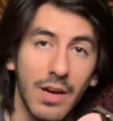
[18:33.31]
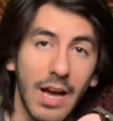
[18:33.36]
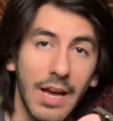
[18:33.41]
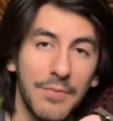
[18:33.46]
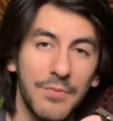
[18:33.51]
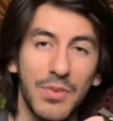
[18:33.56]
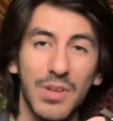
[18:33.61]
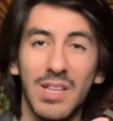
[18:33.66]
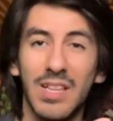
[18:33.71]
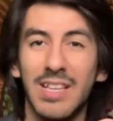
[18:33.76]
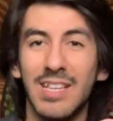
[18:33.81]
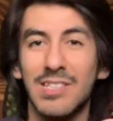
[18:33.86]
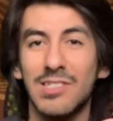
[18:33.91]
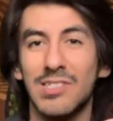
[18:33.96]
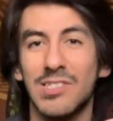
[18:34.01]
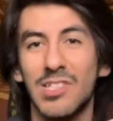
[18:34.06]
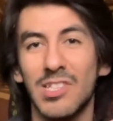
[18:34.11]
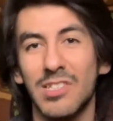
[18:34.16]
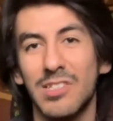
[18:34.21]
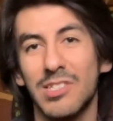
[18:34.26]
I feel like it's
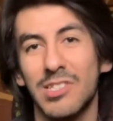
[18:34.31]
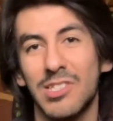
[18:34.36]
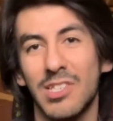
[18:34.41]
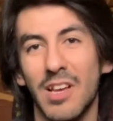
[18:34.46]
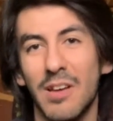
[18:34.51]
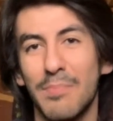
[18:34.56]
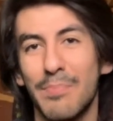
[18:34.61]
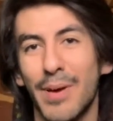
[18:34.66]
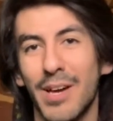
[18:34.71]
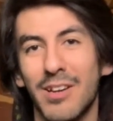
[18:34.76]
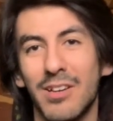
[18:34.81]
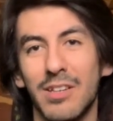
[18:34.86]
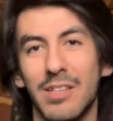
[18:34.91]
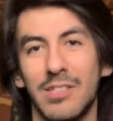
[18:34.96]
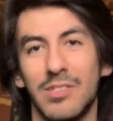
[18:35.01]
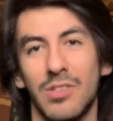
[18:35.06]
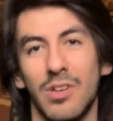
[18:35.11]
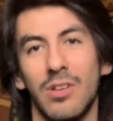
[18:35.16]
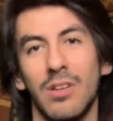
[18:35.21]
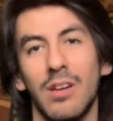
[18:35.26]
such a better
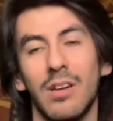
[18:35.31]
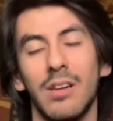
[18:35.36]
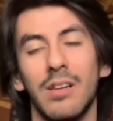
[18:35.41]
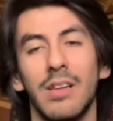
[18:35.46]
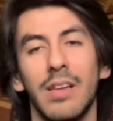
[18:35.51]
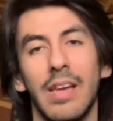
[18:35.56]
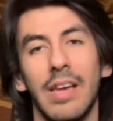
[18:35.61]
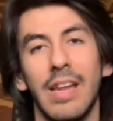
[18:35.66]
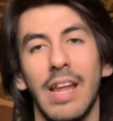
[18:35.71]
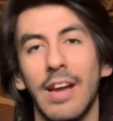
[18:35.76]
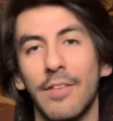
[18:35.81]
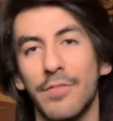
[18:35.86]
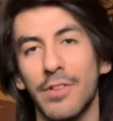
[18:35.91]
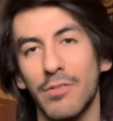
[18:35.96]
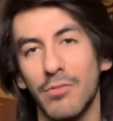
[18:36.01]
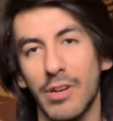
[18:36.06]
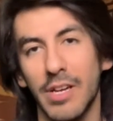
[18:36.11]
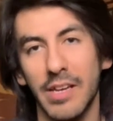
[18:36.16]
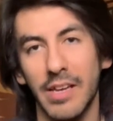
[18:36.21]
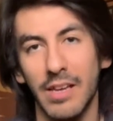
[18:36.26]
guitar in every
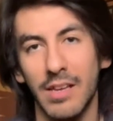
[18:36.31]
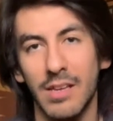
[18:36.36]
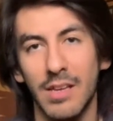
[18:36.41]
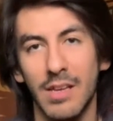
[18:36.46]
way.